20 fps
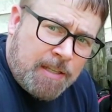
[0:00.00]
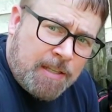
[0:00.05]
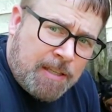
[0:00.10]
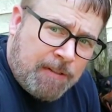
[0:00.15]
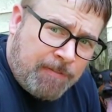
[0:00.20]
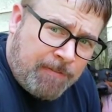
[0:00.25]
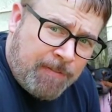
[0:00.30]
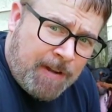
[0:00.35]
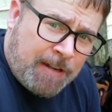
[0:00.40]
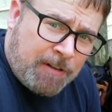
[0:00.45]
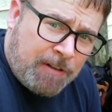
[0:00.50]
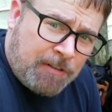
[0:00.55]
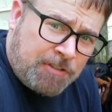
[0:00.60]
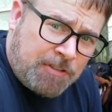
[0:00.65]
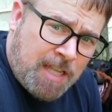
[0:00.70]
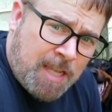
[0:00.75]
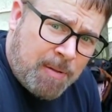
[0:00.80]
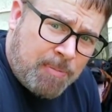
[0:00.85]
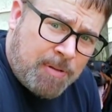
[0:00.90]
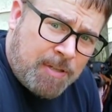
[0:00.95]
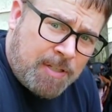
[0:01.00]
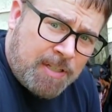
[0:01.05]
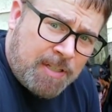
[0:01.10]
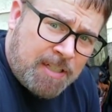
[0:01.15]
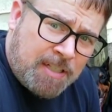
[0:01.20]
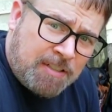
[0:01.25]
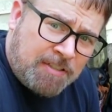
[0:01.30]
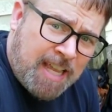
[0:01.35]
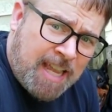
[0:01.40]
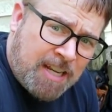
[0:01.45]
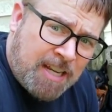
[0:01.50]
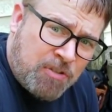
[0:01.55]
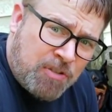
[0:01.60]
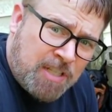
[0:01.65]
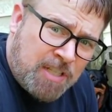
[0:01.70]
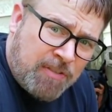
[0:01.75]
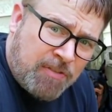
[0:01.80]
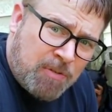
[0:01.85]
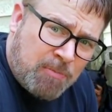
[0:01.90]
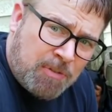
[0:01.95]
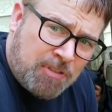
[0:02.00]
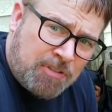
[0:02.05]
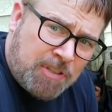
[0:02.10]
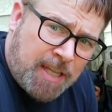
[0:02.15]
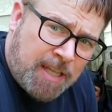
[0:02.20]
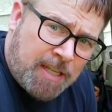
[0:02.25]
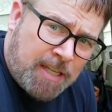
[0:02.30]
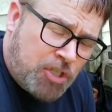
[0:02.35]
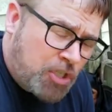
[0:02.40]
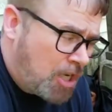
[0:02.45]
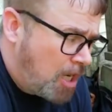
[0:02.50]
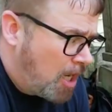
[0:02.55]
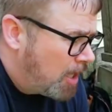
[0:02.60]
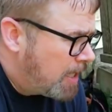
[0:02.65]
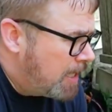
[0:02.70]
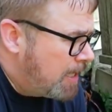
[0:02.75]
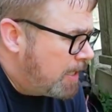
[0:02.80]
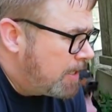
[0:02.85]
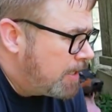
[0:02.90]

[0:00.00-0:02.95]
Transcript: The final step is to actually give him a static shock.